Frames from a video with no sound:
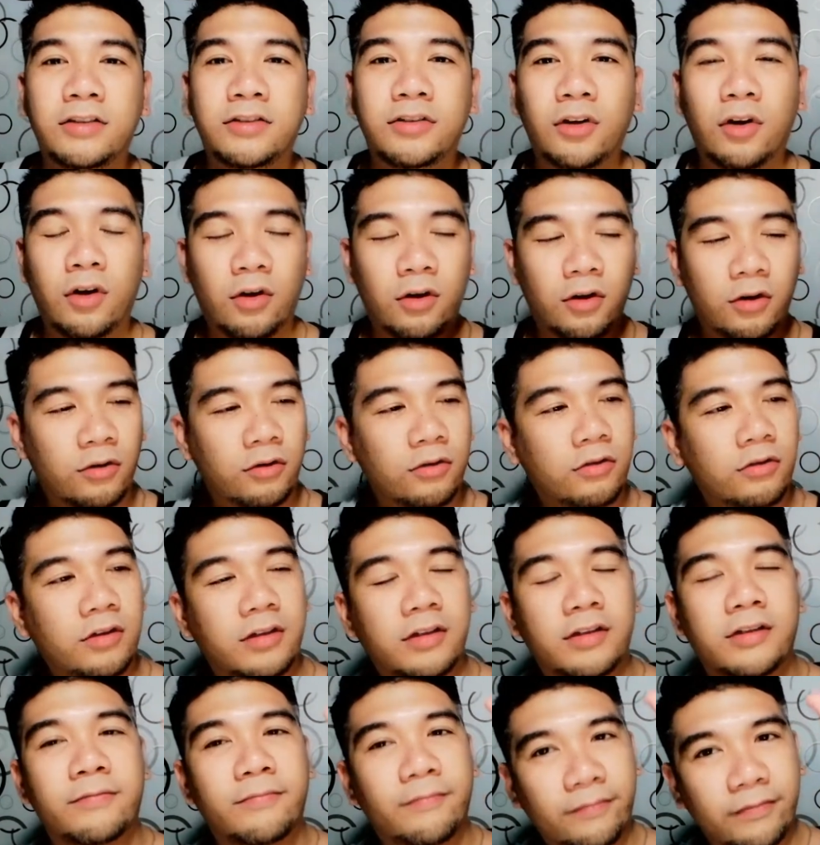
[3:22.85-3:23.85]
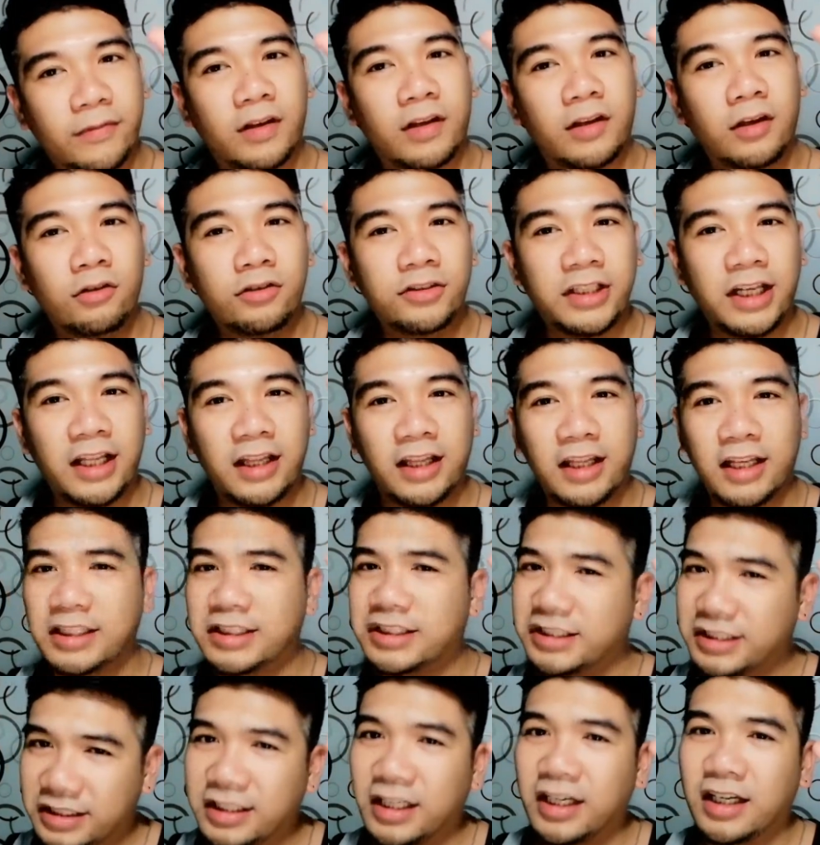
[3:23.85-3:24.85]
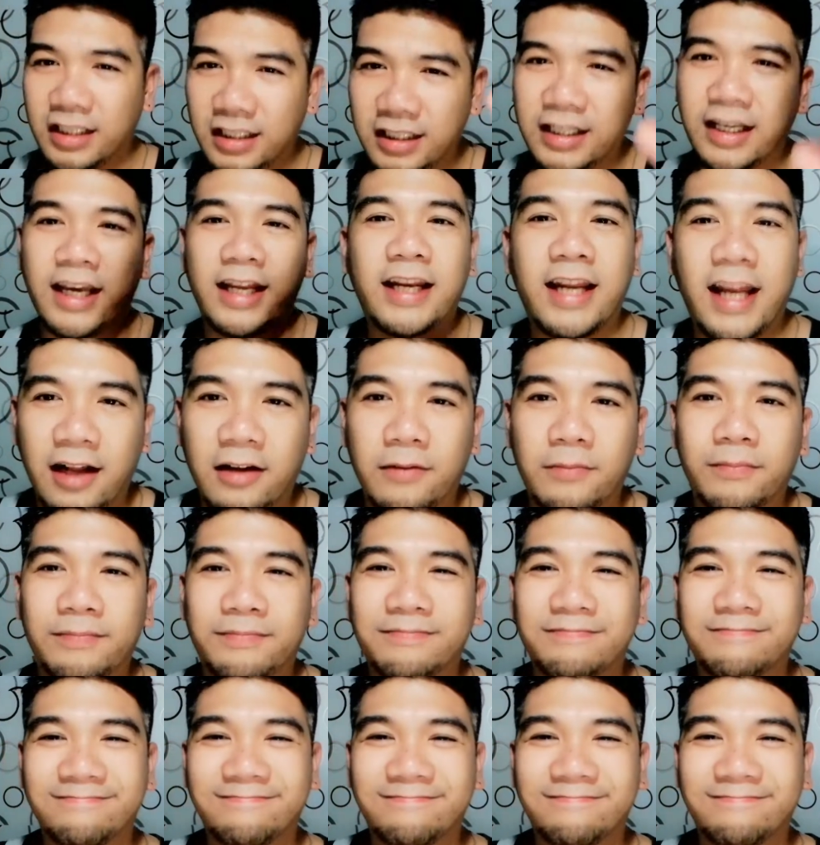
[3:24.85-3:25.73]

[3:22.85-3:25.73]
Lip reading: So using this can help.